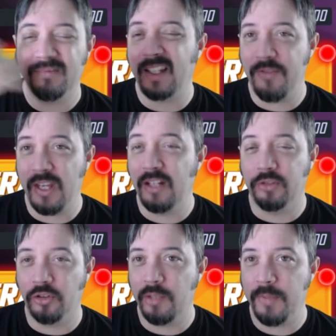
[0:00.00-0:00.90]
Like, if you get a
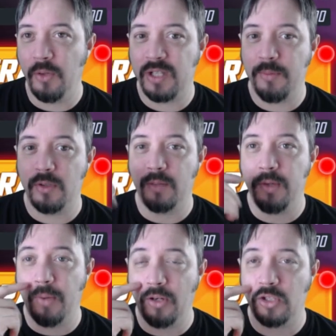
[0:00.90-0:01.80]
full symbiotes team or
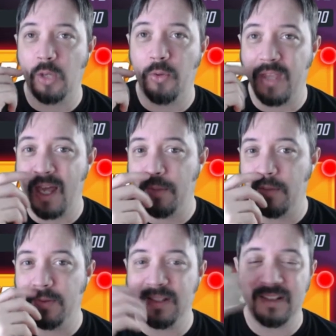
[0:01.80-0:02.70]
something, you probably just go with that,
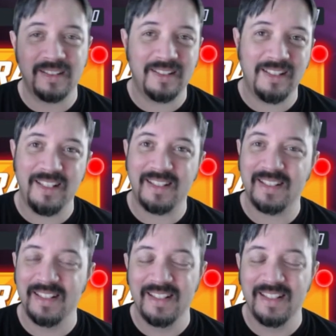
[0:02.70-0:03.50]
but, I mean, he's